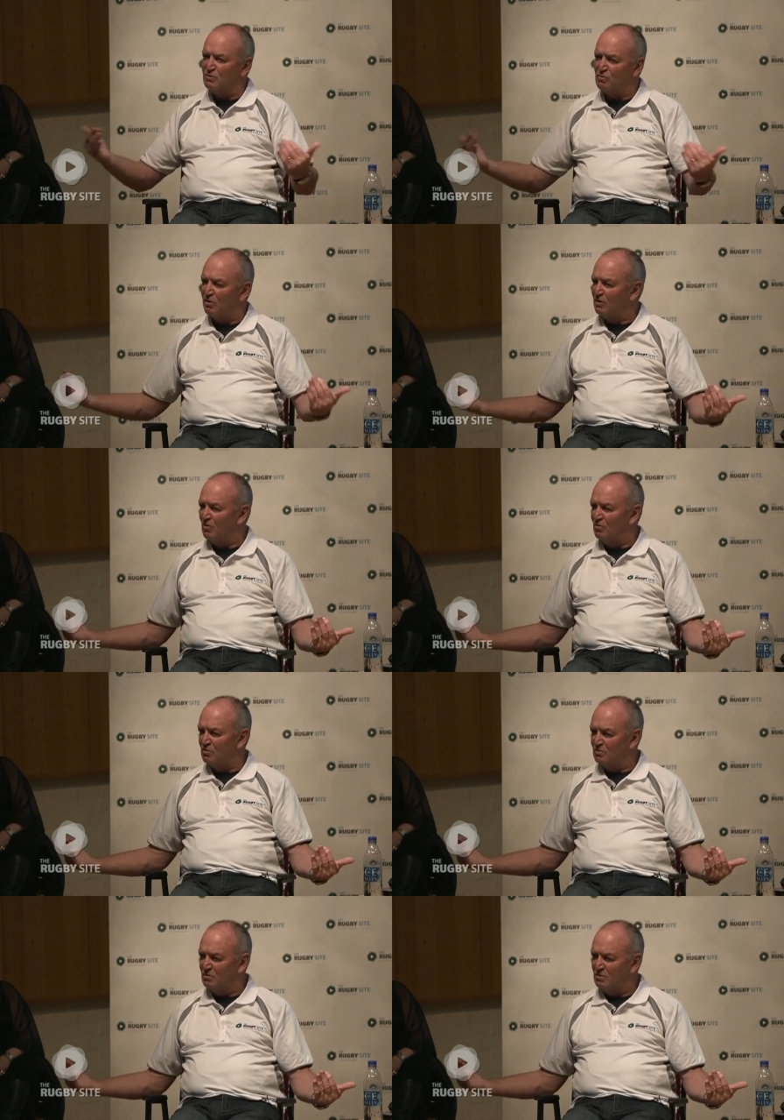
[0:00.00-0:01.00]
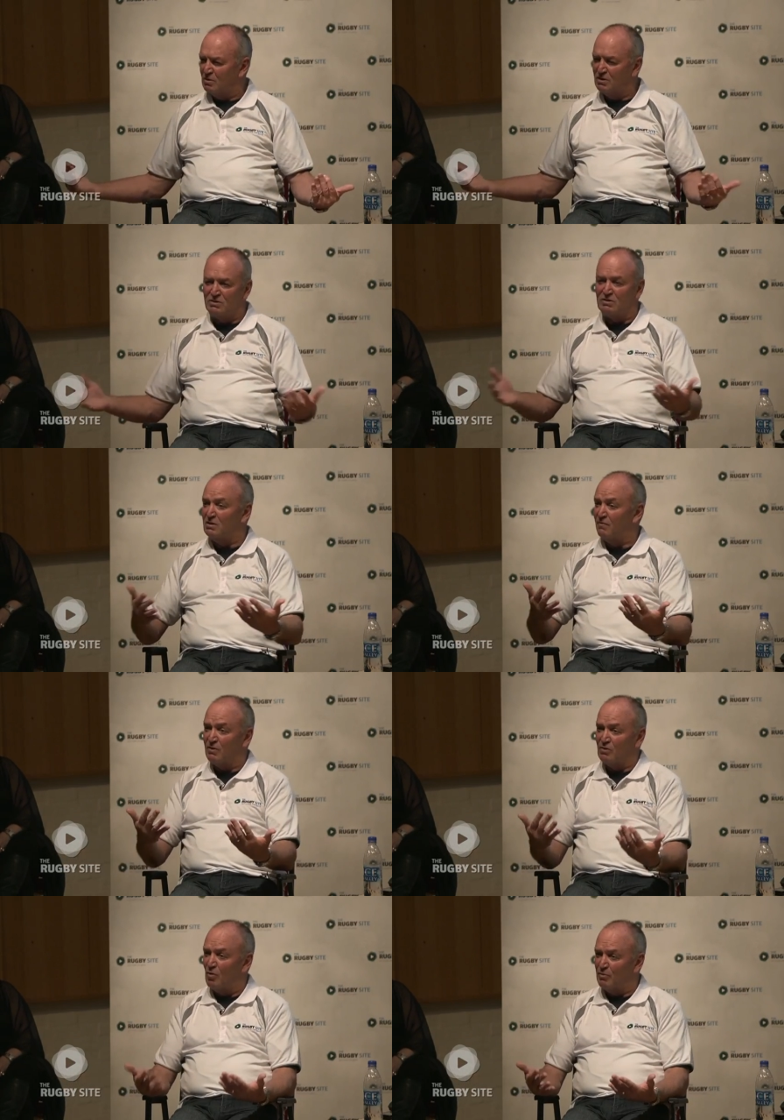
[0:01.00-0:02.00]
was critical, because it's a
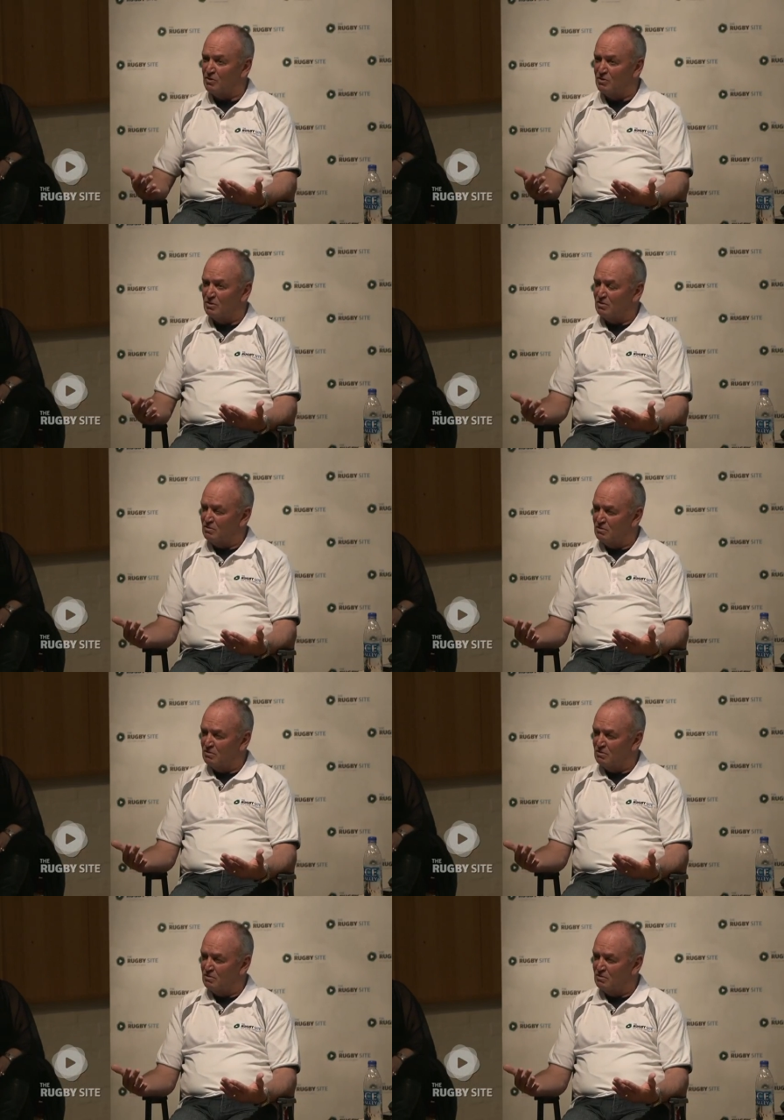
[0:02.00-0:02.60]
different competition.